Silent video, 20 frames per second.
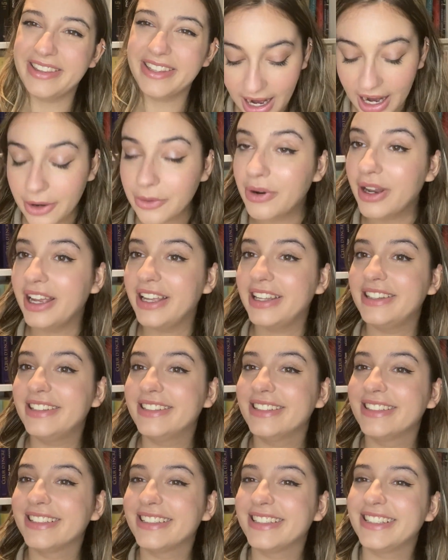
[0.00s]
I read
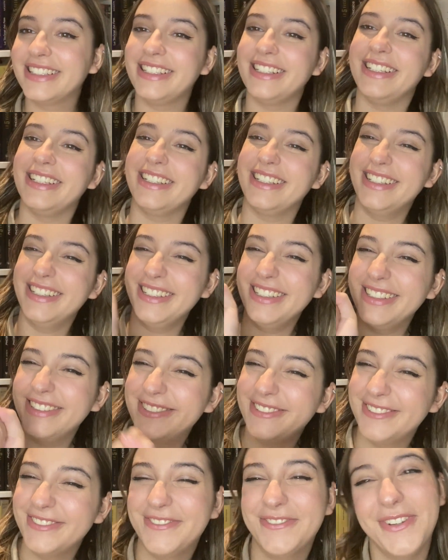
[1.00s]
the
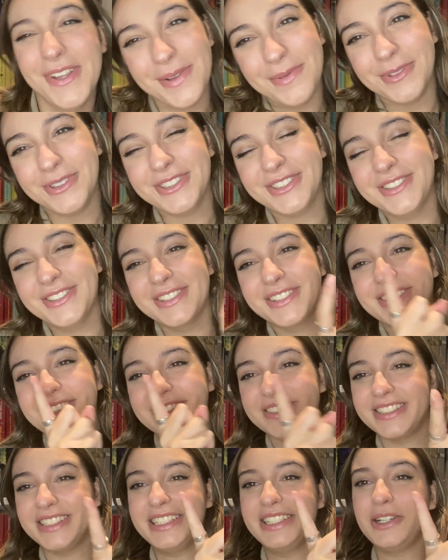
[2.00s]
famous
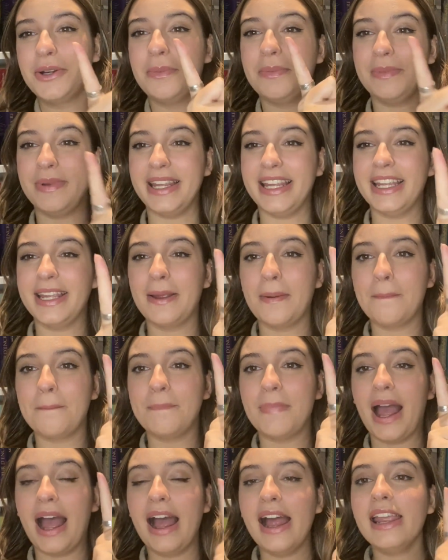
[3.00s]
Consider Me
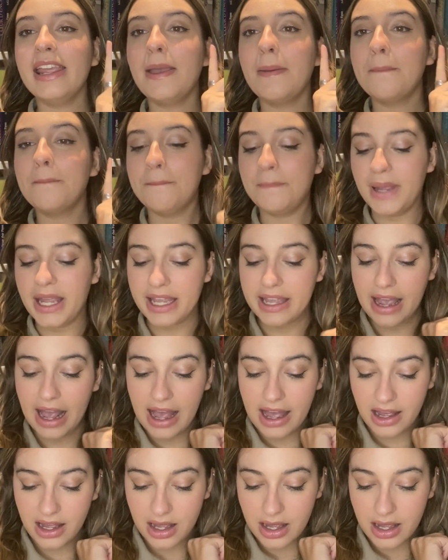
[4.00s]
by Becka